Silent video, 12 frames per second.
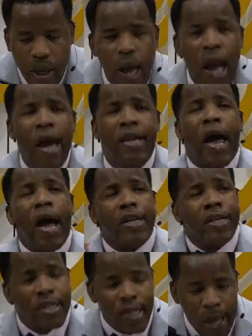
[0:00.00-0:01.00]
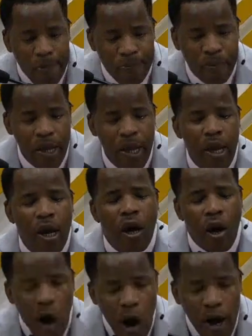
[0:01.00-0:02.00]
and accept
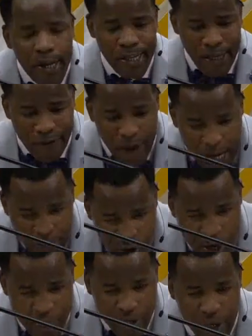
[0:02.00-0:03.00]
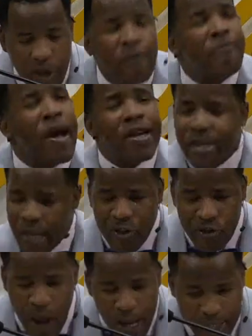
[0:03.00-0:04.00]
God's evaluation of my
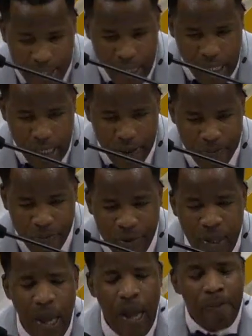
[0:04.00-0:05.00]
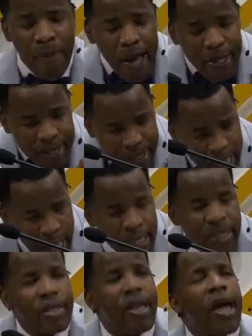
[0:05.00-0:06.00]
sexuality. My
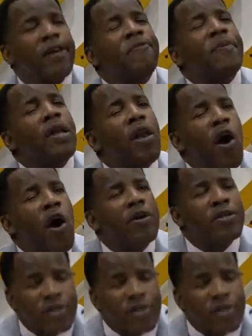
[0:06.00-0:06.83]
sex life belongs